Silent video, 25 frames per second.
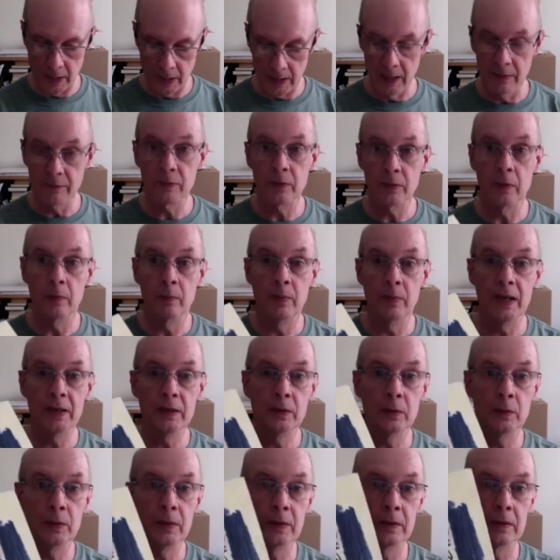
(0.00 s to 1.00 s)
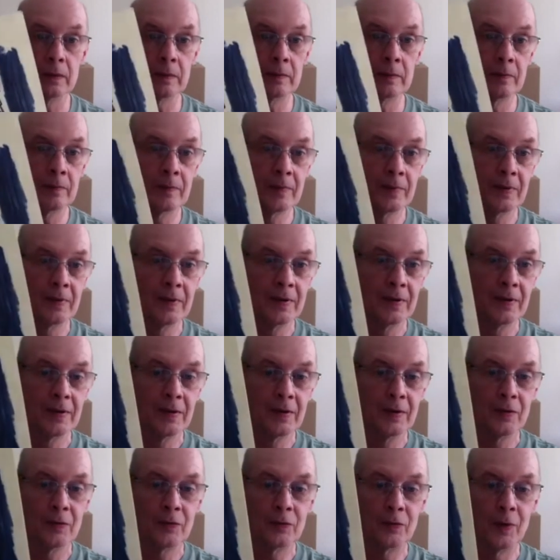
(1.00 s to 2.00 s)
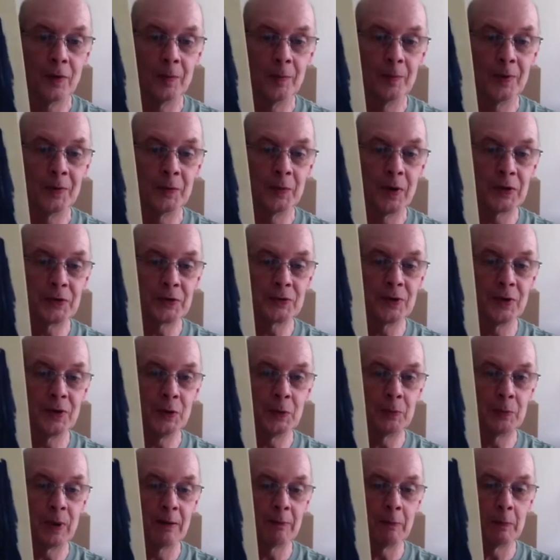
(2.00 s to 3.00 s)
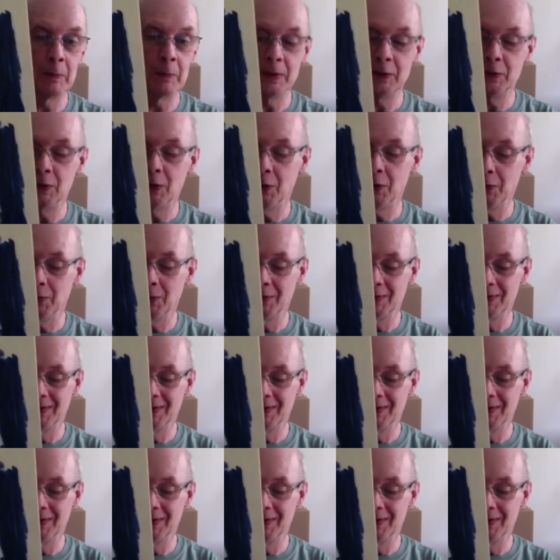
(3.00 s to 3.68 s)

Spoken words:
I have a menu here from the restaurant you probably know.